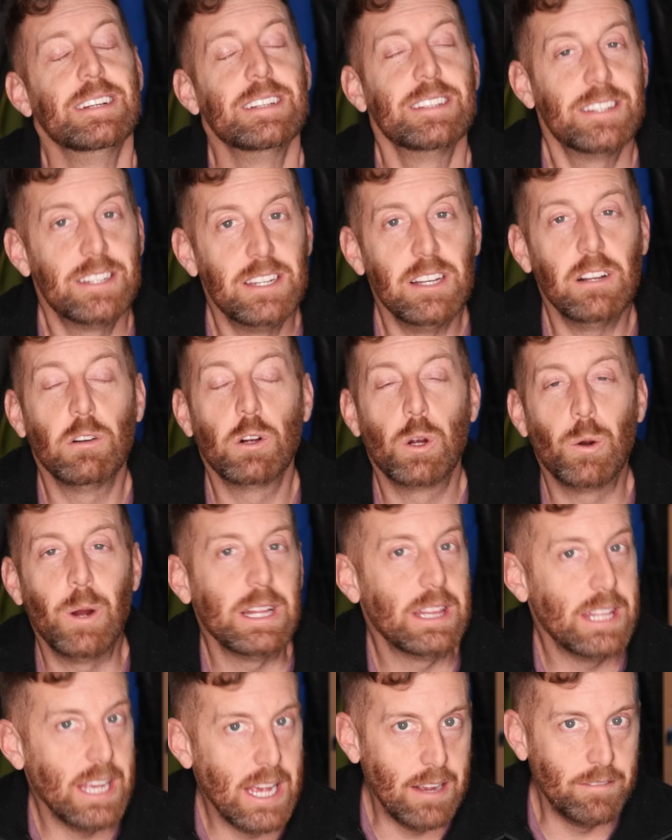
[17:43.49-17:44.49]
Still
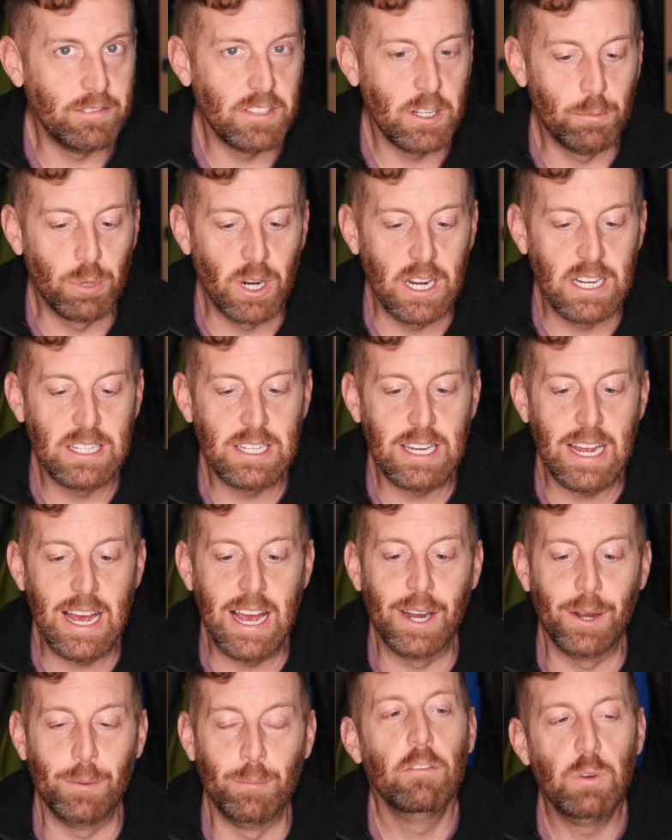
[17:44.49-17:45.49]
quite the hefty price
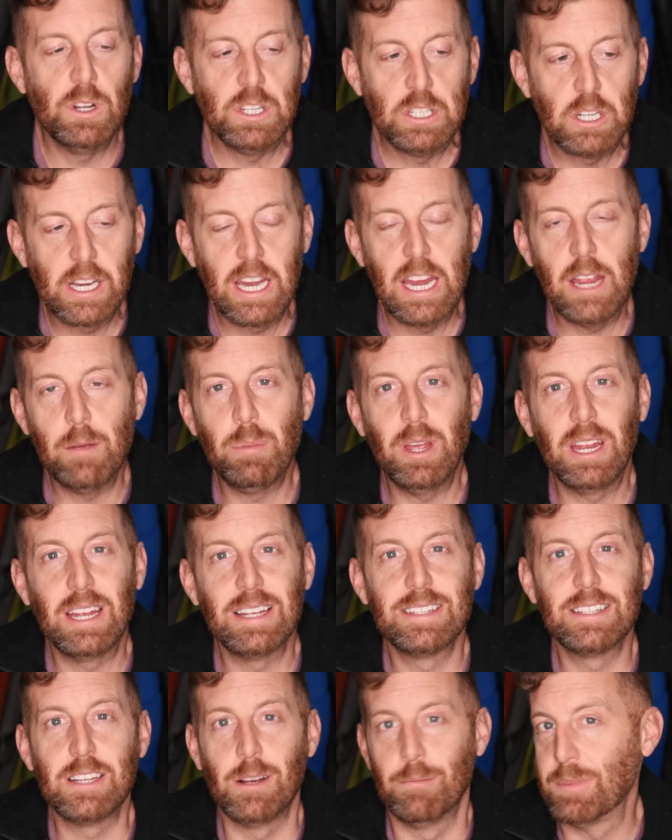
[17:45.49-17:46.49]
tag. If winter camping
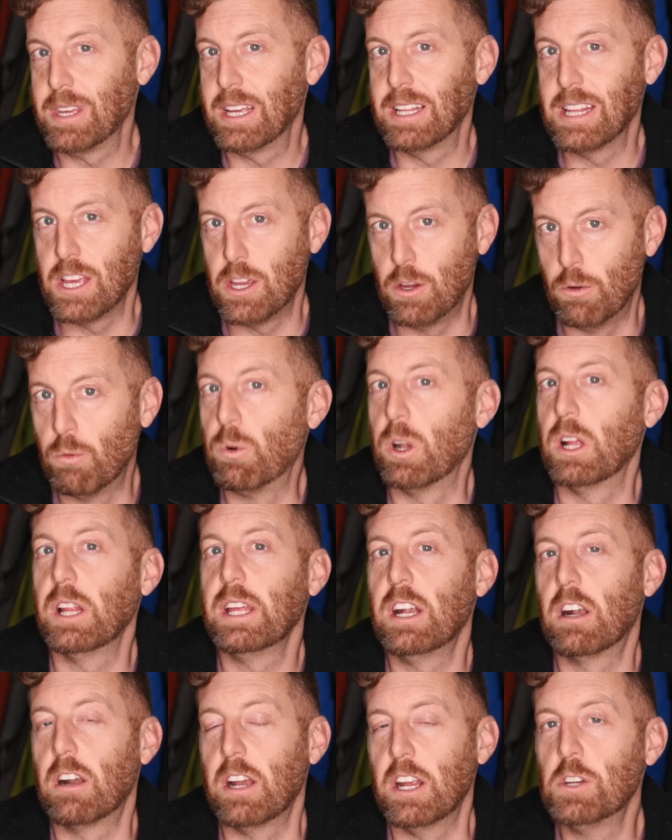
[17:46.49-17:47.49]
is something that you
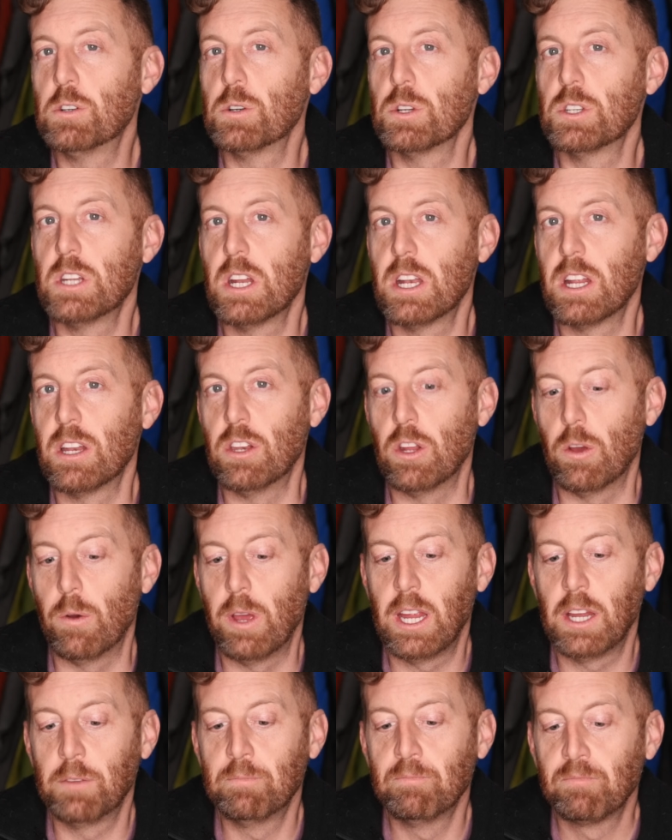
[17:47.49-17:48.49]
really are interested in
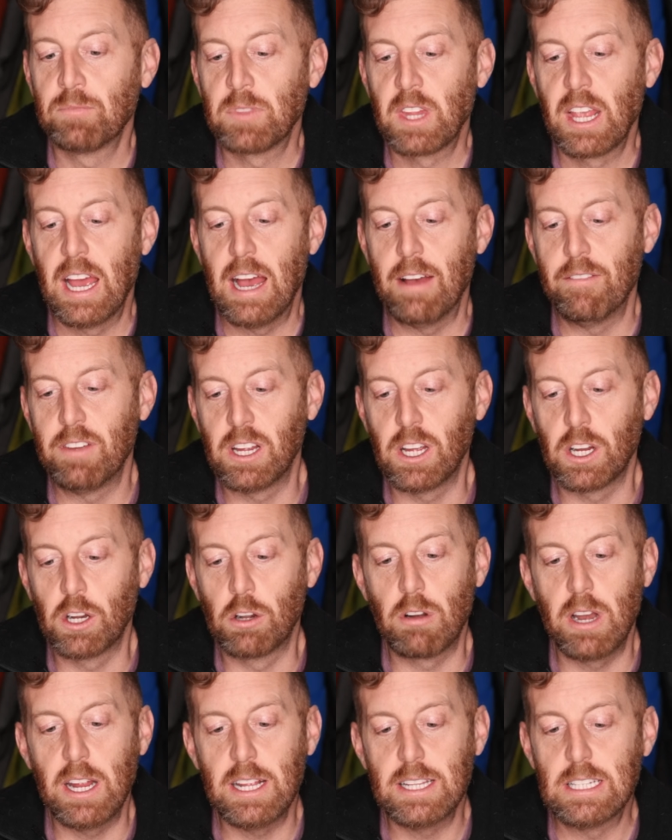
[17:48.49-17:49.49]
doing, having a
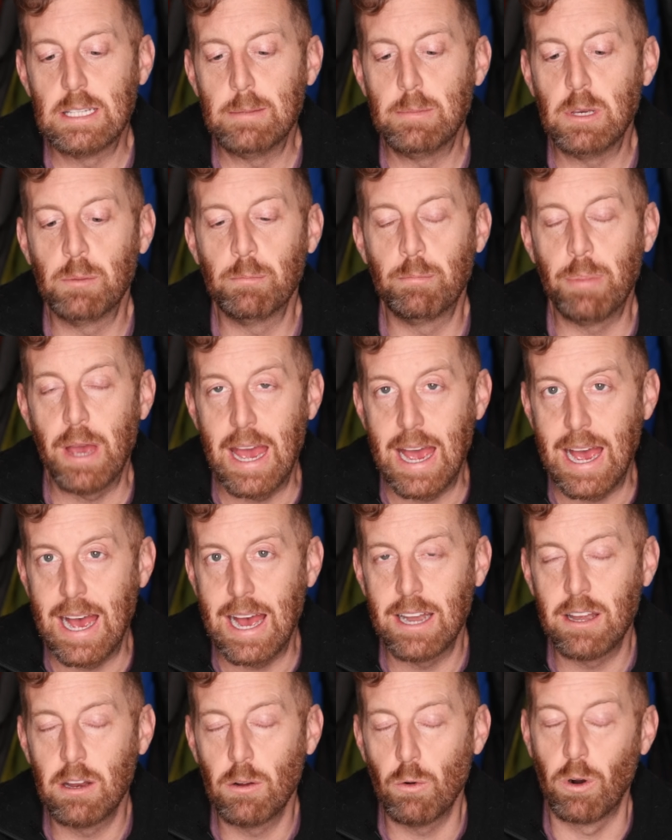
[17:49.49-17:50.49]
great sleeping
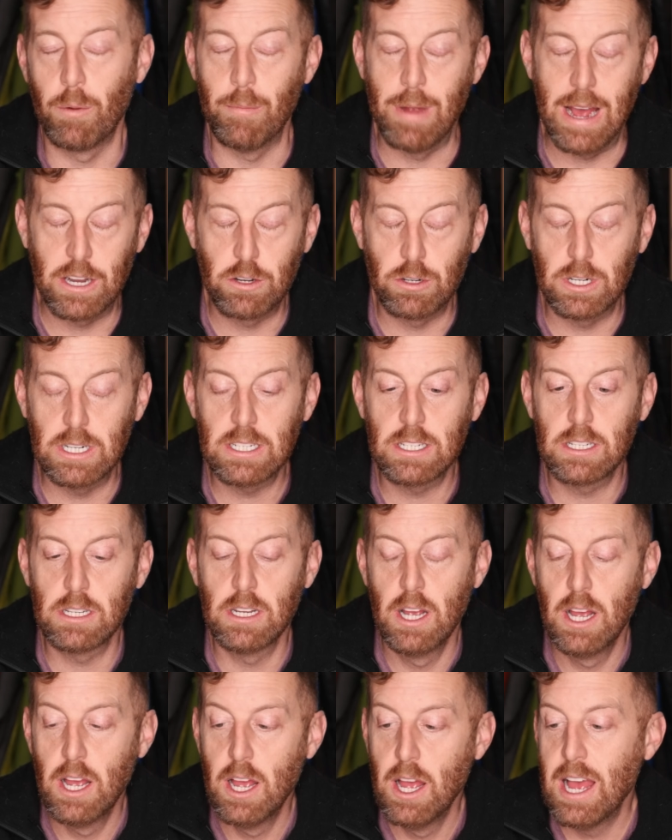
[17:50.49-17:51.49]
pad or mattress,
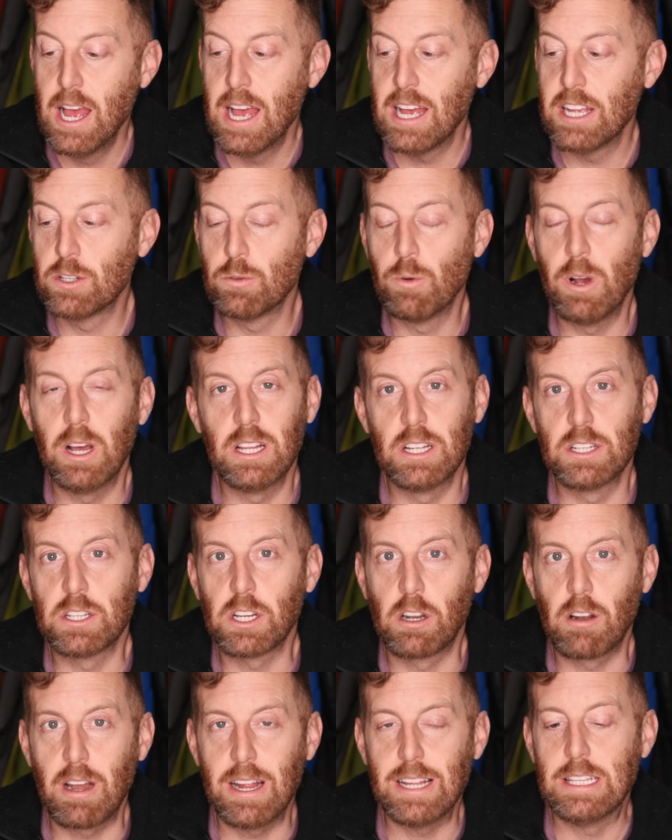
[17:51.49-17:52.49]
as well as
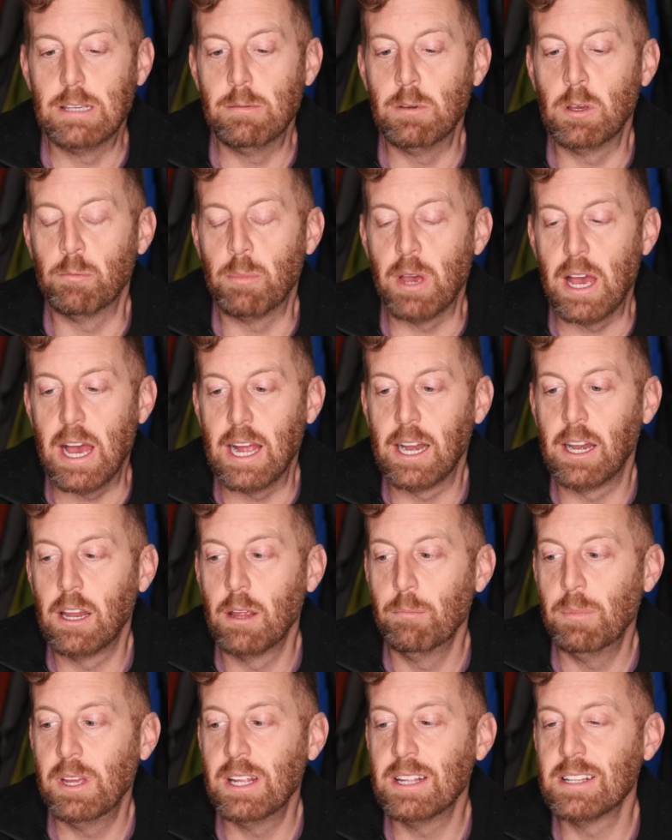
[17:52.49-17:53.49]
a great sleeping
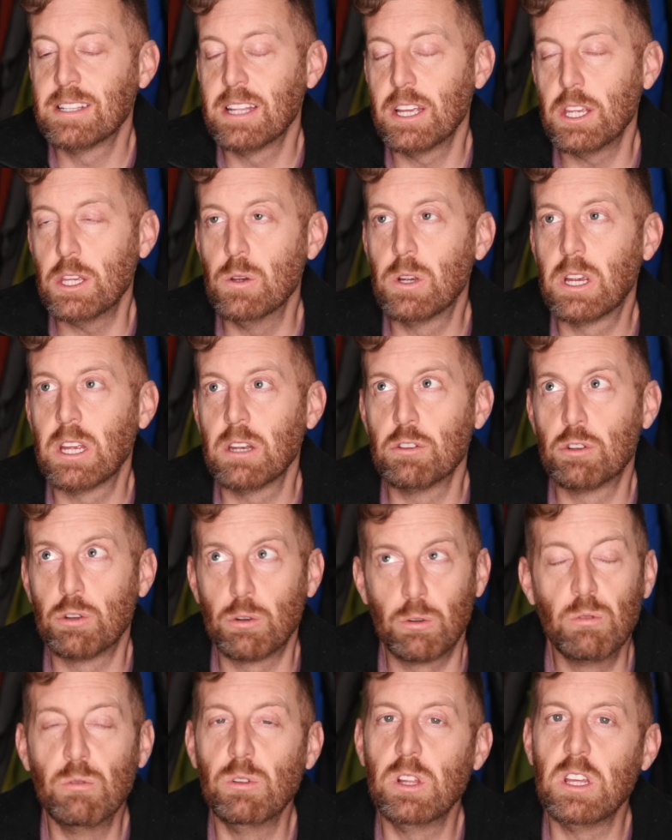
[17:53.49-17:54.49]
bag, means that you can
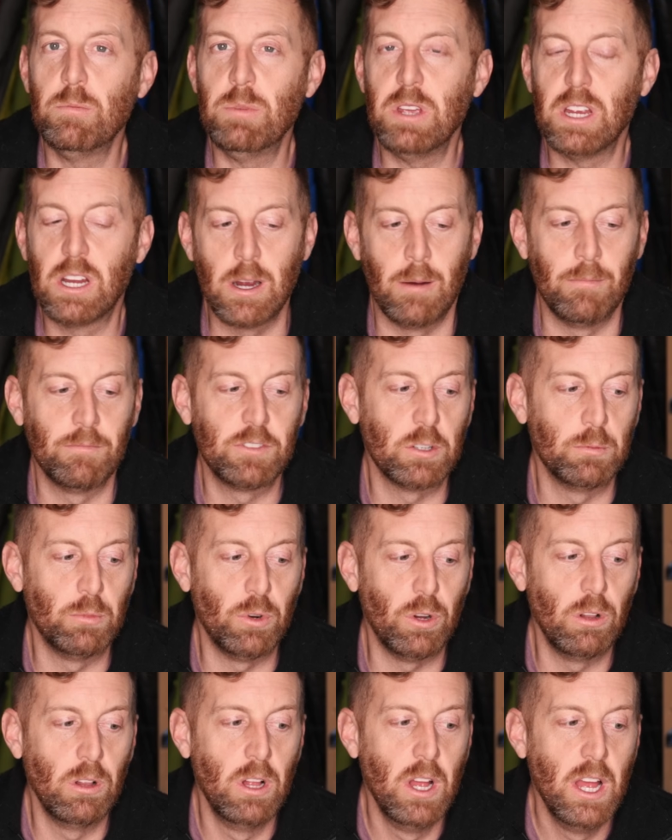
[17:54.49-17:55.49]
truly be
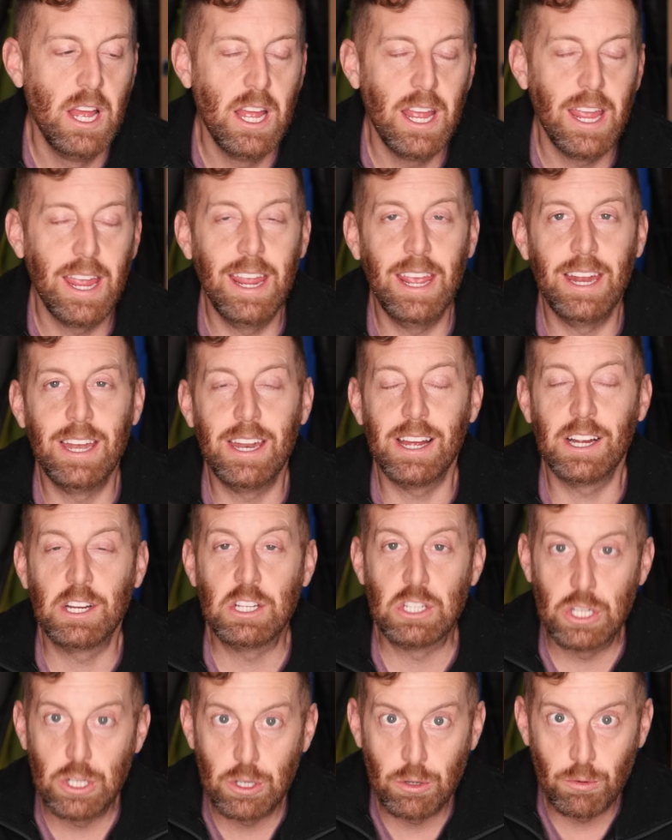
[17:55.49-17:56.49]
comfortable in
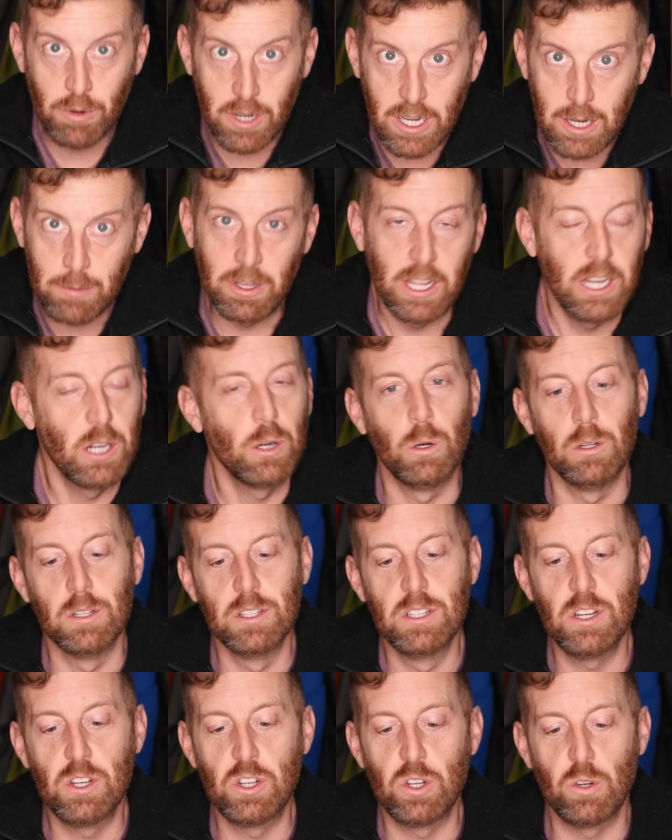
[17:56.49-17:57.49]
extremely
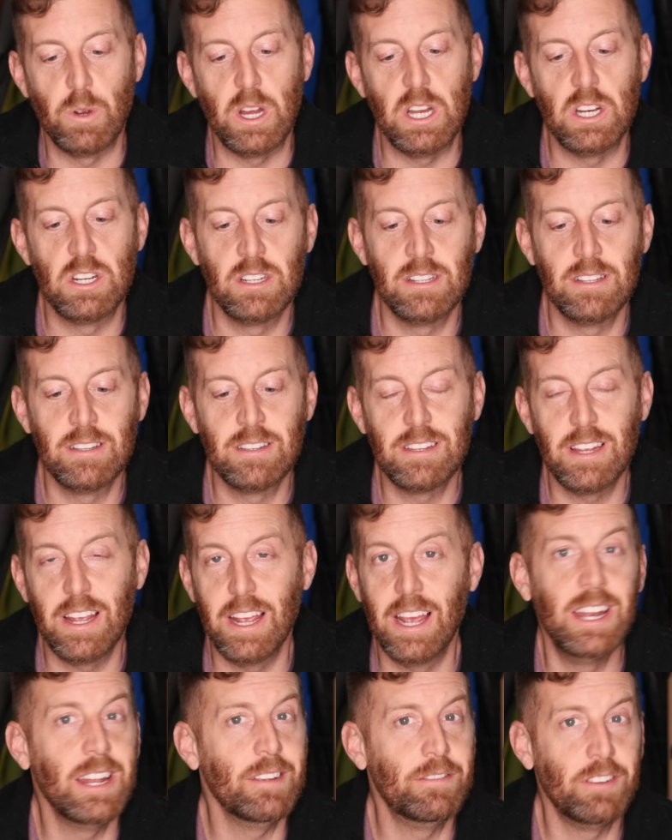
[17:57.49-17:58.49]
cold situations.
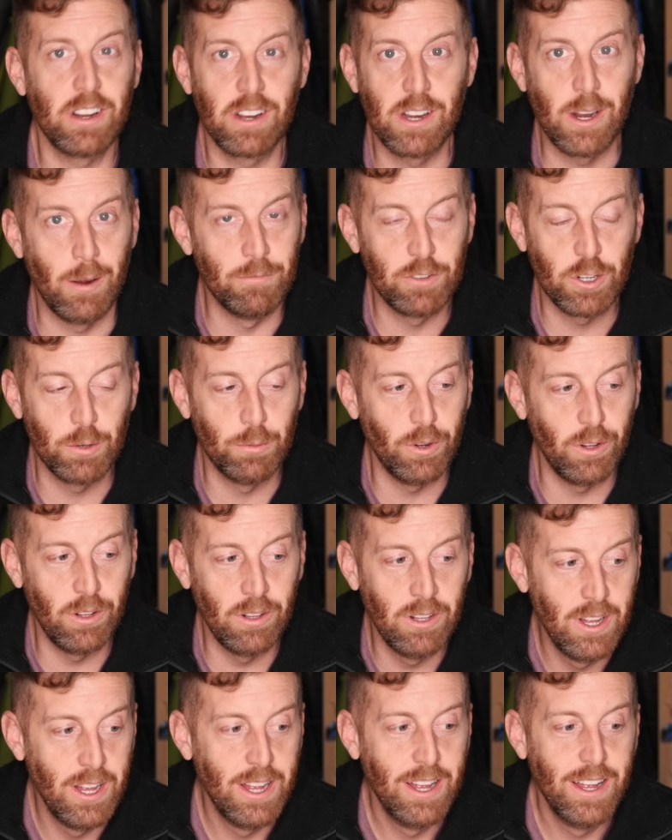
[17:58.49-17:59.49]
And if you're
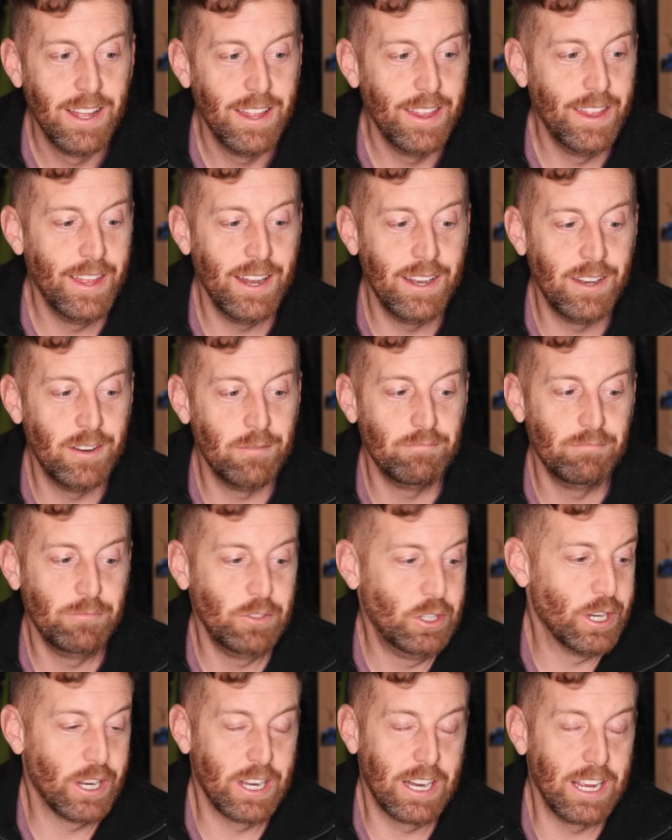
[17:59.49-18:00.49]
comfortable, then
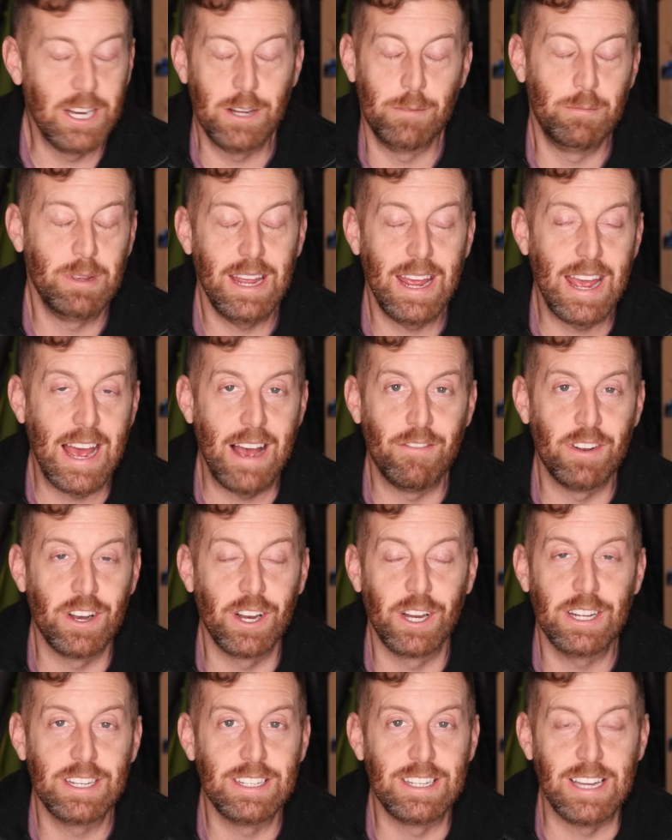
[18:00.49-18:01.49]
you're gonna be having
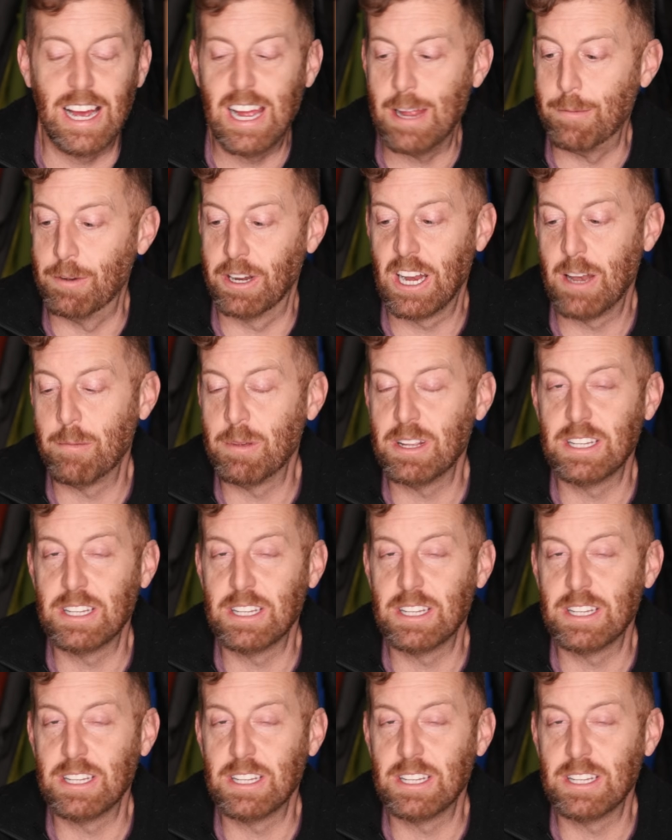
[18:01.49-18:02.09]
a good time. You're gonna